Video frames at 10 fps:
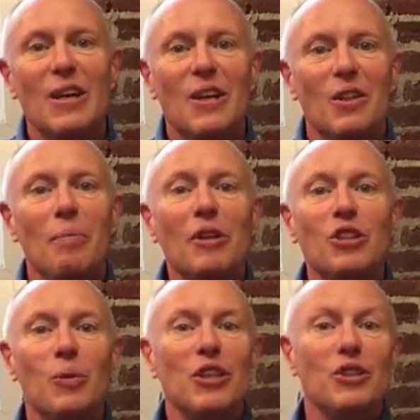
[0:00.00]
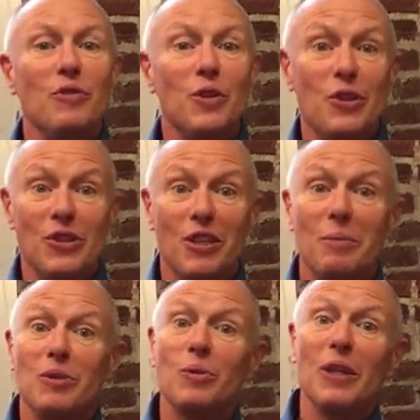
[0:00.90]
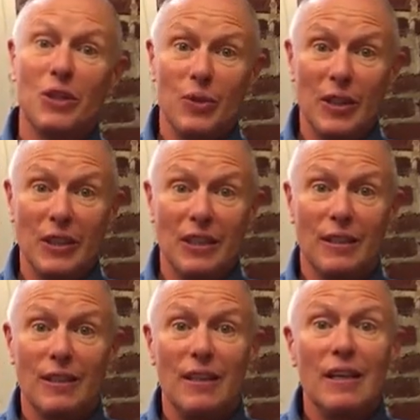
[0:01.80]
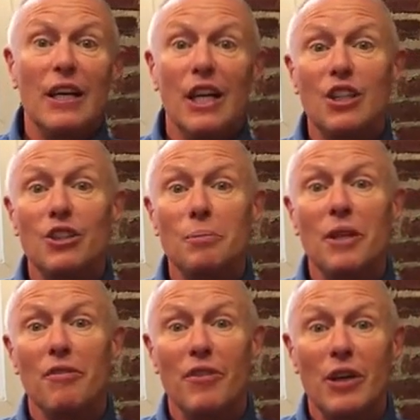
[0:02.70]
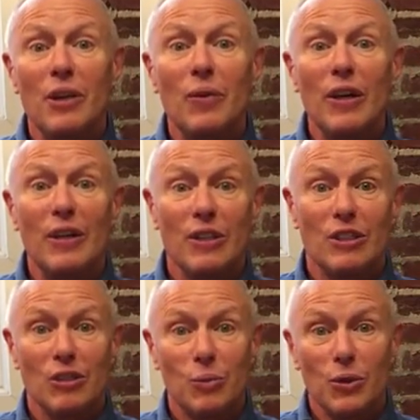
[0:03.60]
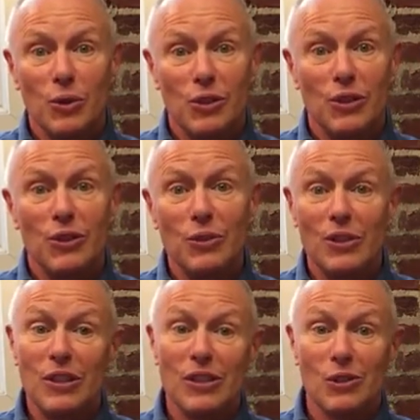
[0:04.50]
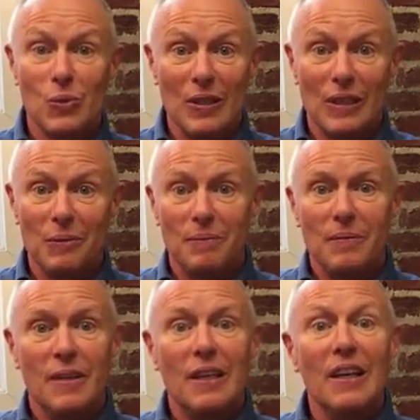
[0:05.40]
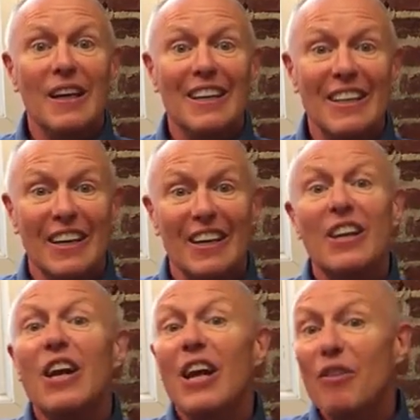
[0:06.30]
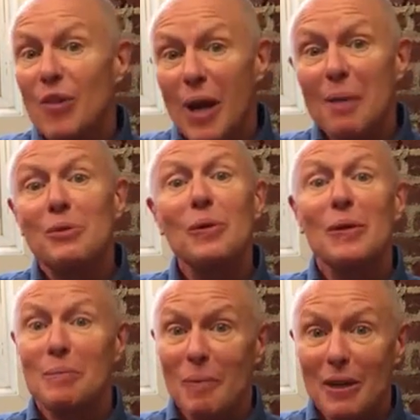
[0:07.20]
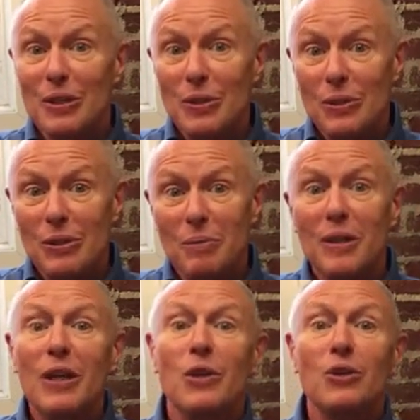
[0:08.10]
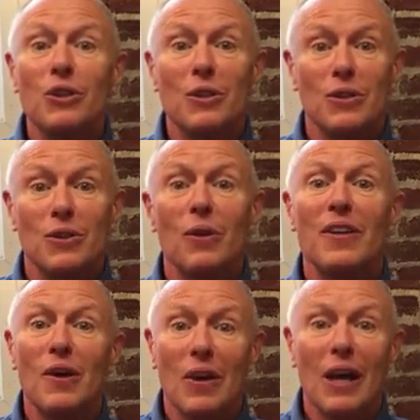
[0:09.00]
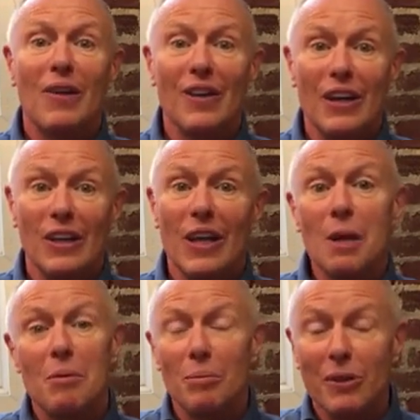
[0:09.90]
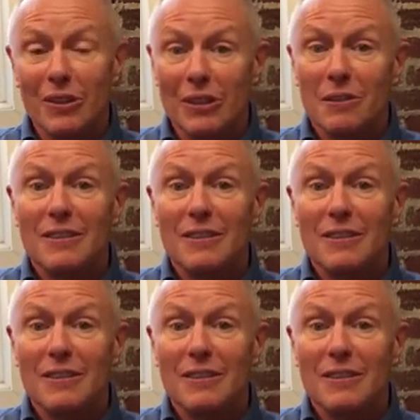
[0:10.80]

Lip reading: The punctuation for using them is really tricky. It should be a very rare instance when you should use these as well. Again, if you absolutely must use them, you should consult the online writing lab at Purdue.